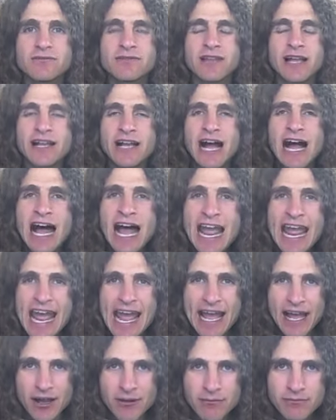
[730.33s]
like I
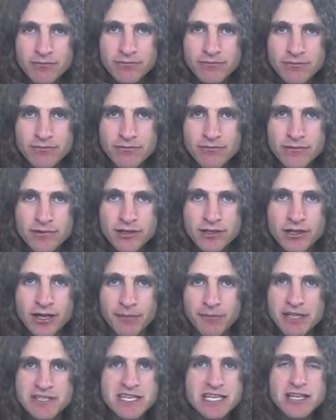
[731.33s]
am,
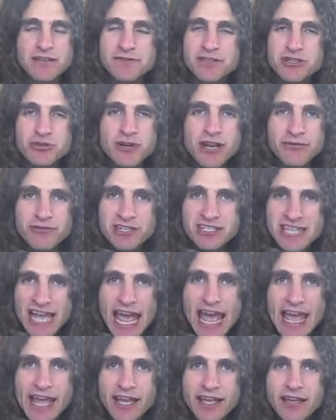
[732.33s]
I'm not saying you have to do it every
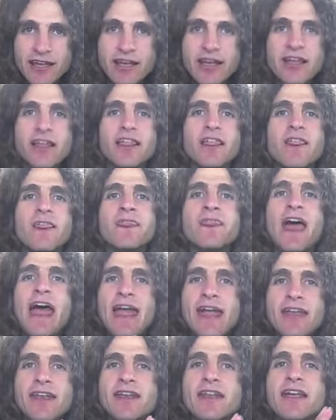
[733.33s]
day,
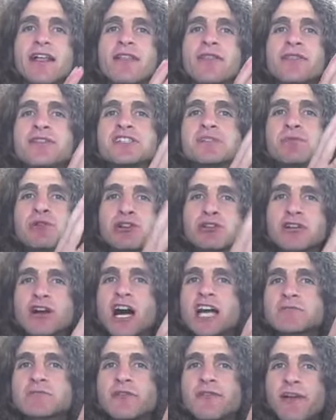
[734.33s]
then the spiritual
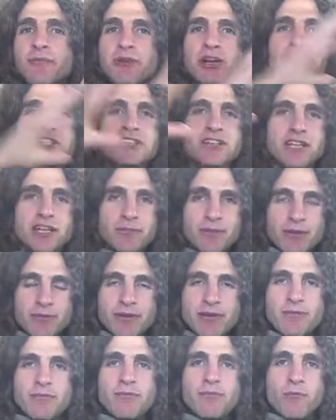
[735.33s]
cosmic vibration can be
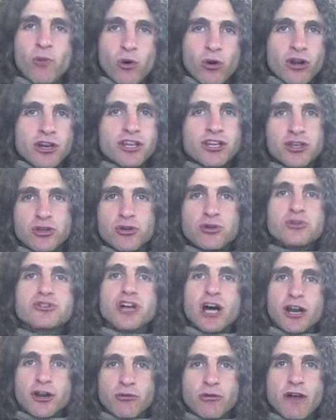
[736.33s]
more huge
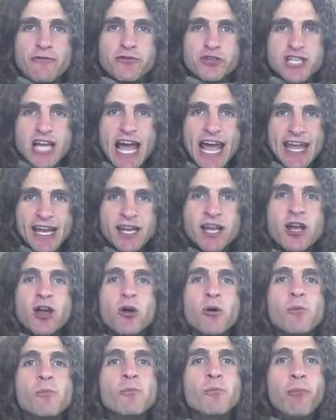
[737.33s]
on a raw food diet.
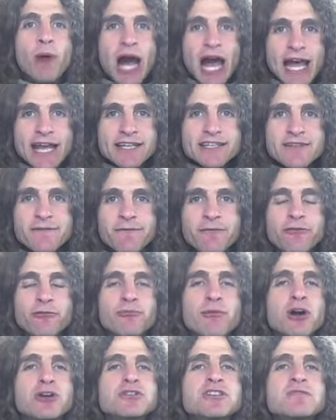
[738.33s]
But for
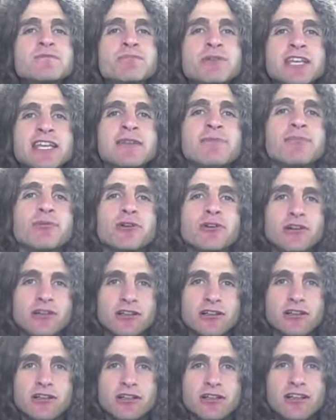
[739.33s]
most people,
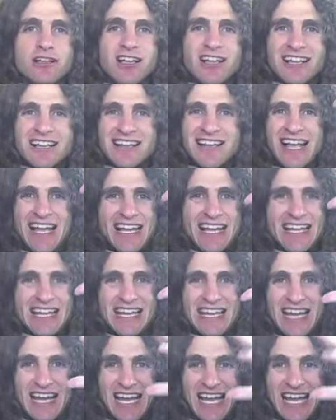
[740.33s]
like,